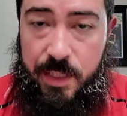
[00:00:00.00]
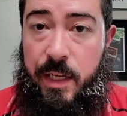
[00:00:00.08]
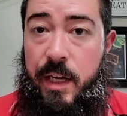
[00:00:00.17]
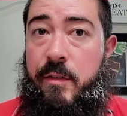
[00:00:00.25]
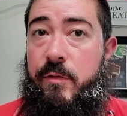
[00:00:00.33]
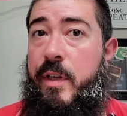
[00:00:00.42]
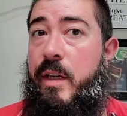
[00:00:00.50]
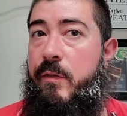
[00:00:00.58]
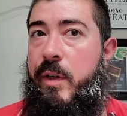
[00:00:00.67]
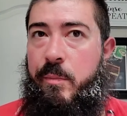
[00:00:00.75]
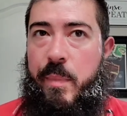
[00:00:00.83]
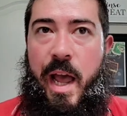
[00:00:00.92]
of
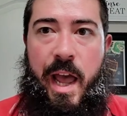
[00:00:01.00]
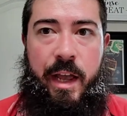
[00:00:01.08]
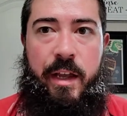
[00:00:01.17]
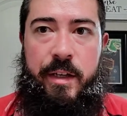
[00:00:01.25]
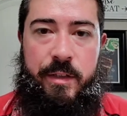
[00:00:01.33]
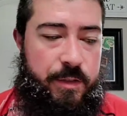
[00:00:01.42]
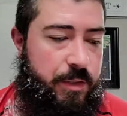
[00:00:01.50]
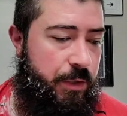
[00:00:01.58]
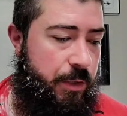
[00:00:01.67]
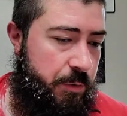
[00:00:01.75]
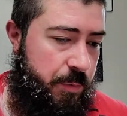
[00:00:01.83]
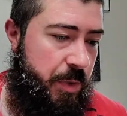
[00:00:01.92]
giving back to
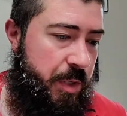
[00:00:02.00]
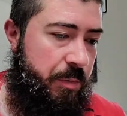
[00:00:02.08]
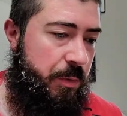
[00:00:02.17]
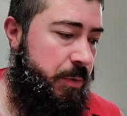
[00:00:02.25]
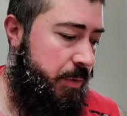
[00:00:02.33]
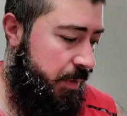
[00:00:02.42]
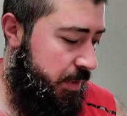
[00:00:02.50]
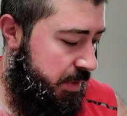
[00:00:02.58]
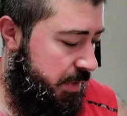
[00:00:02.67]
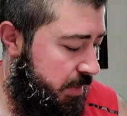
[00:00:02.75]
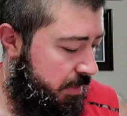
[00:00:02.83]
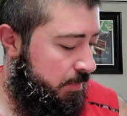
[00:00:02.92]
those people.
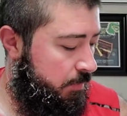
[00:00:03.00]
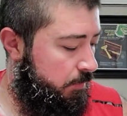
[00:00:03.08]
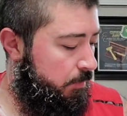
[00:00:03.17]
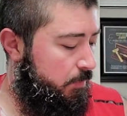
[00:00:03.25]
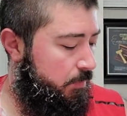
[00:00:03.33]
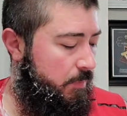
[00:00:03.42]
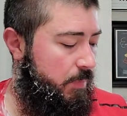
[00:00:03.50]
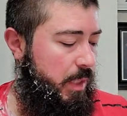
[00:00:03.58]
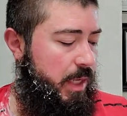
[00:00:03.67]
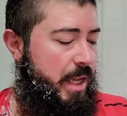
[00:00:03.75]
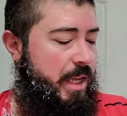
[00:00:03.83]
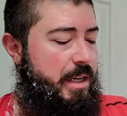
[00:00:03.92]

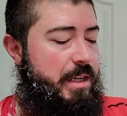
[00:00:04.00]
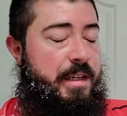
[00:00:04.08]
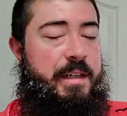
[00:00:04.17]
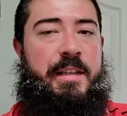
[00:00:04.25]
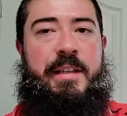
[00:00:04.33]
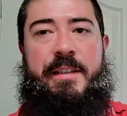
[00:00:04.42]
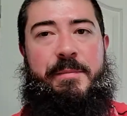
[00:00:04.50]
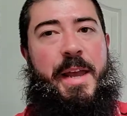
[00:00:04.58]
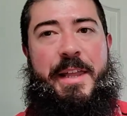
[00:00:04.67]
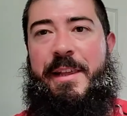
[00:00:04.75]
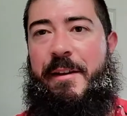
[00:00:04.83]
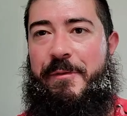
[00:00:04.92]
And uh,
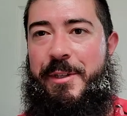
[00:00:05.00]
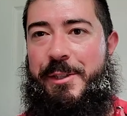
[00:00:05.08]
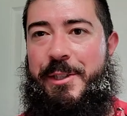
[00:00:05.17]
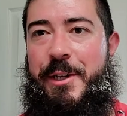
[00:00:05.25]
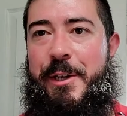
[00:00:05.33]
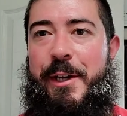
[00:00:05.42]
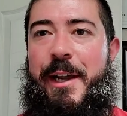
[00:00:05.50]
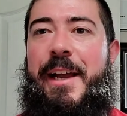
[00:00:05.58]
man, that feels good.